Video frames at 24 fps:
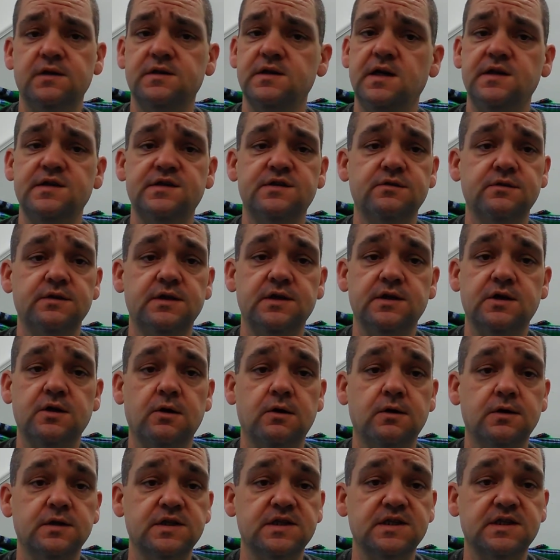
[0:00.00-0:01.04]
So I still get
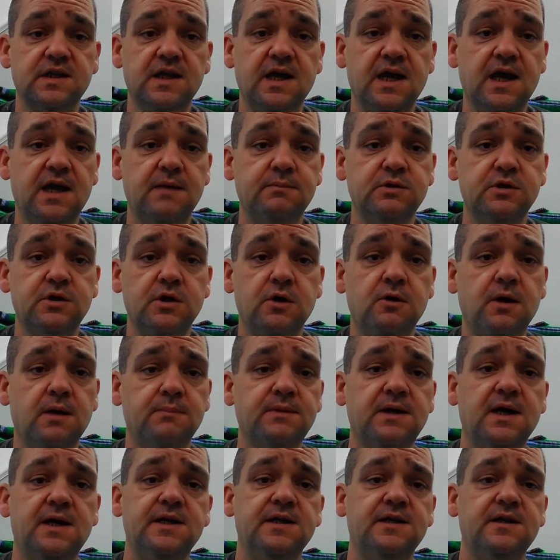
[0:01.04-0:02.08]
cards slabbed, you know. I'm
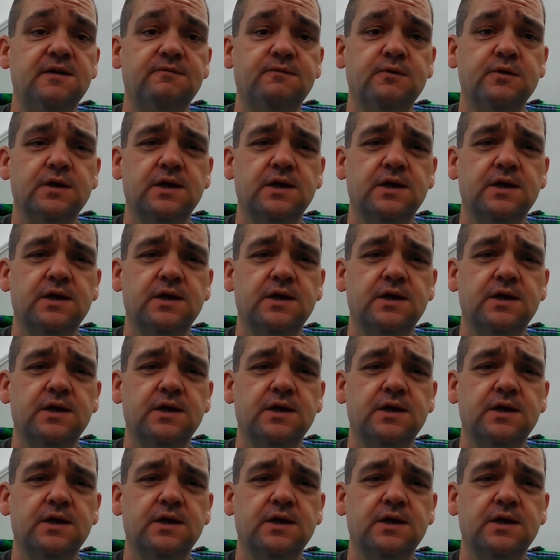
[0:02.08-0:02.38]
not in it for